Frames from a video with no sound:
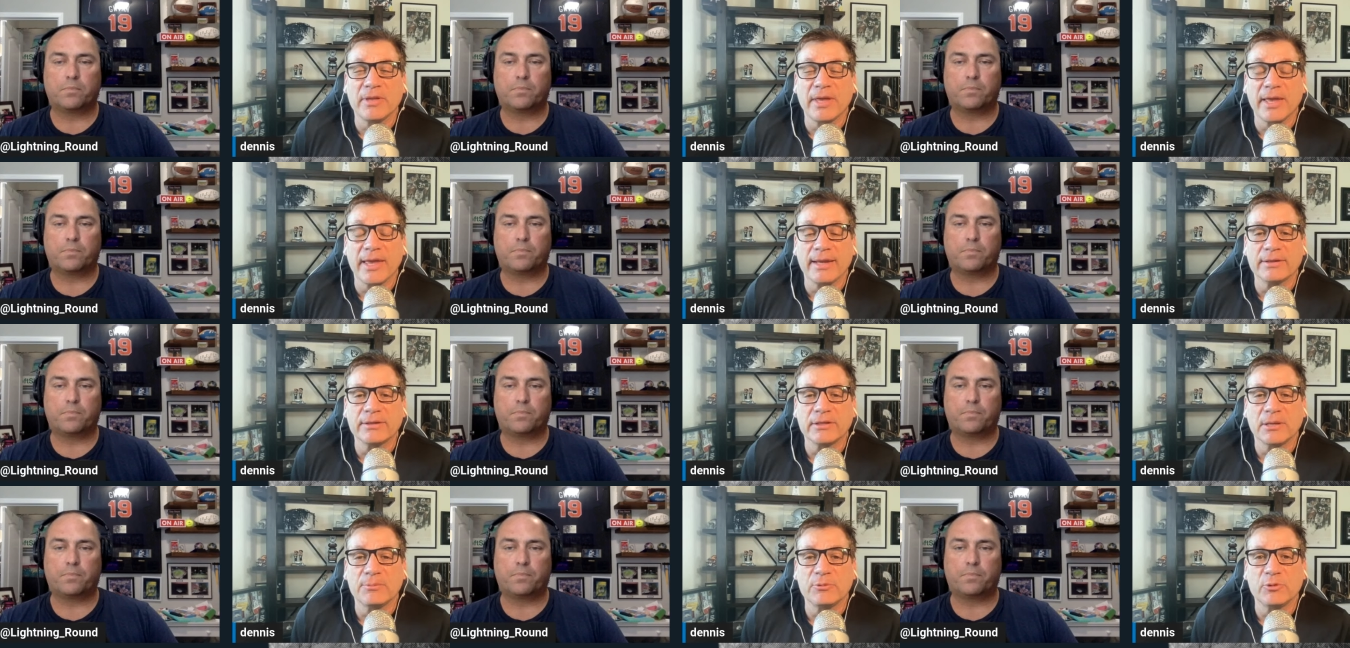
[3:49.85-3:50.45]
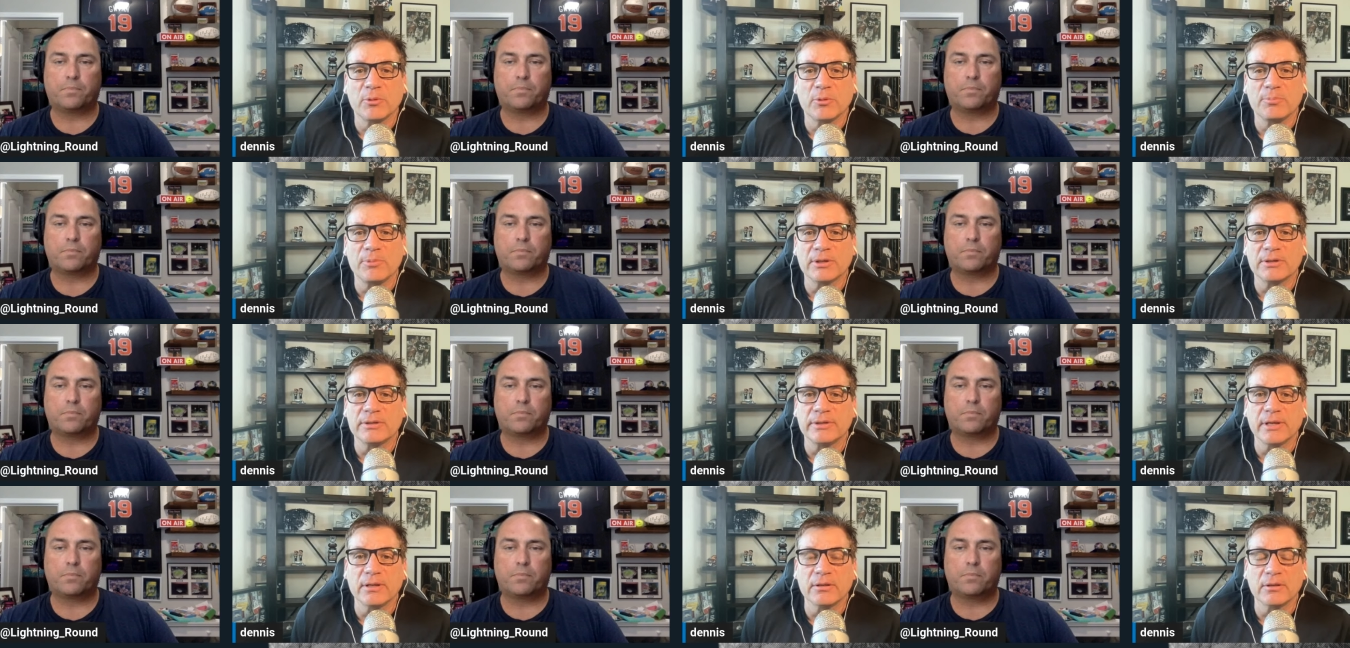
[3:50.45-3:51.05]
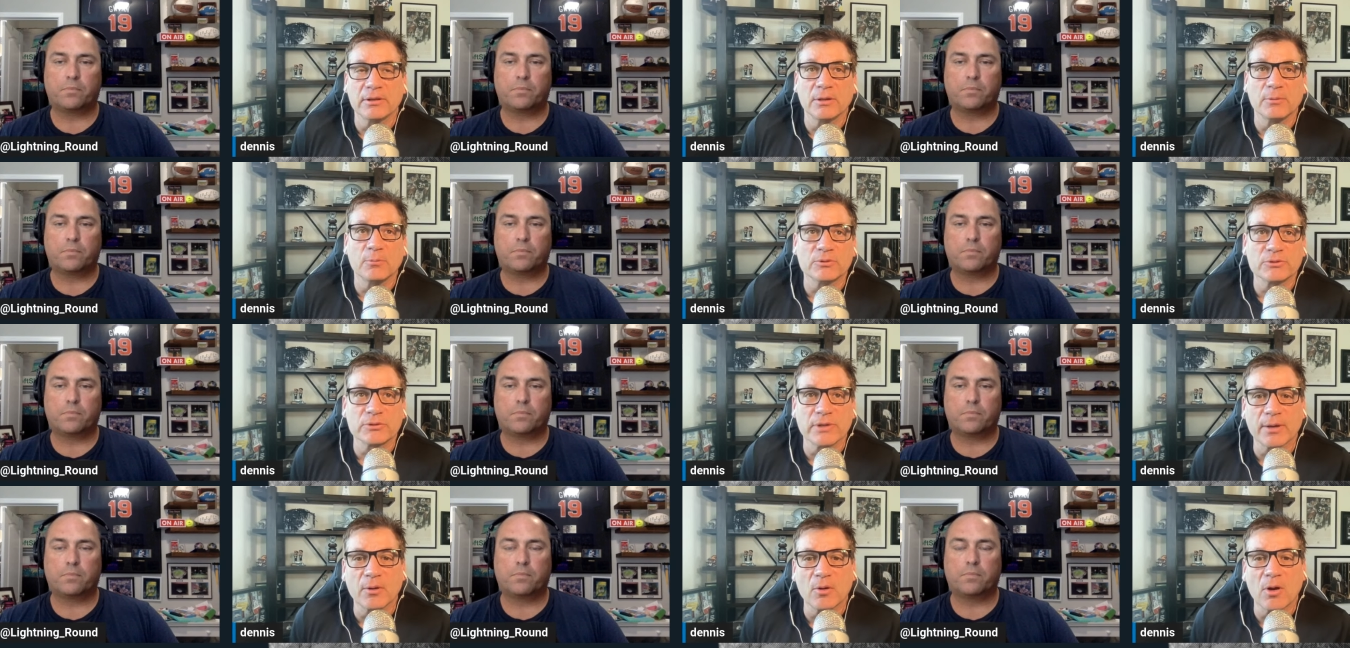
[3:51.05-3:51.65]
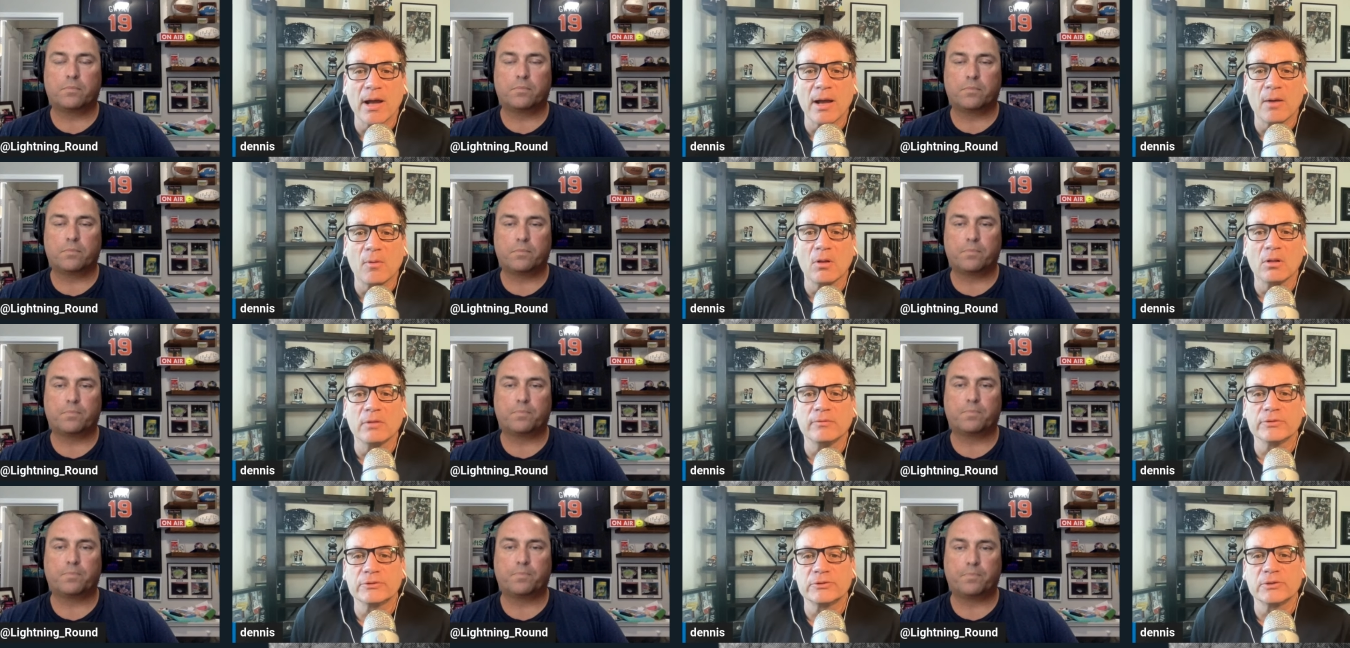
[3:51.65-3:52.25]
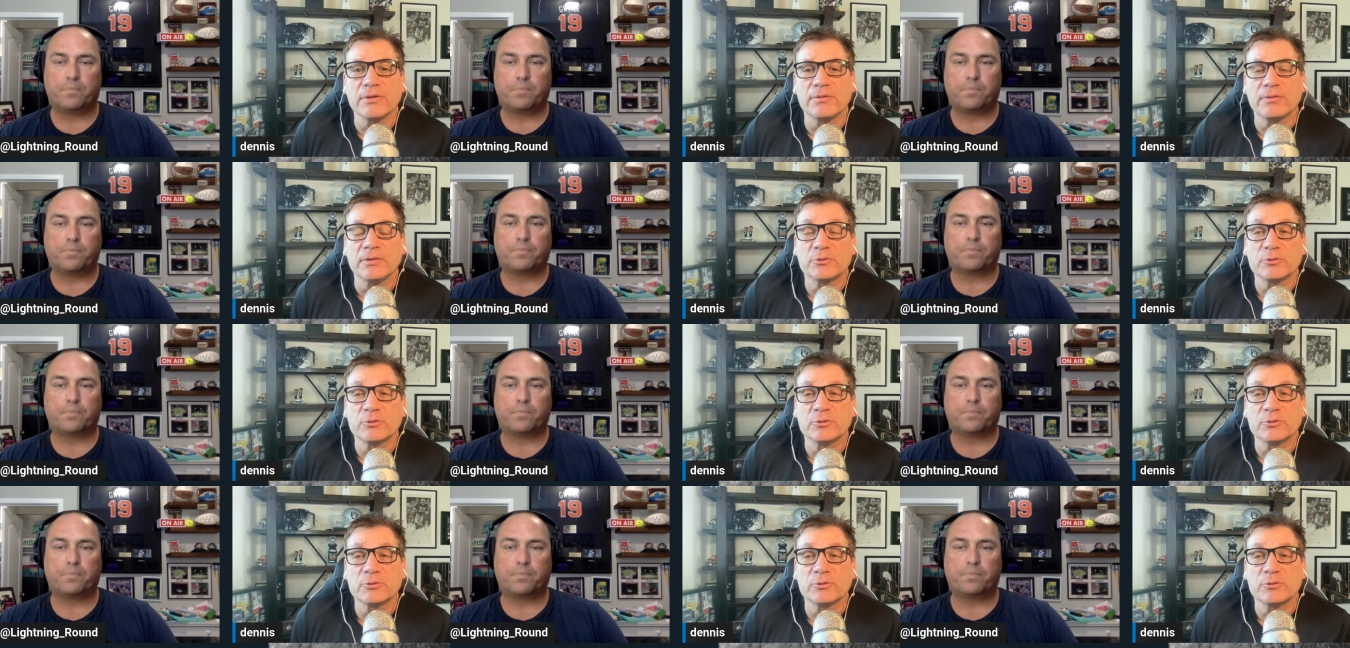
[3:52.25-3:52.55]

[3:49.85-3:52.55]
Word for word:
Speaker 1: They inked him to a big deal, and it was like, wow, all of a sudden,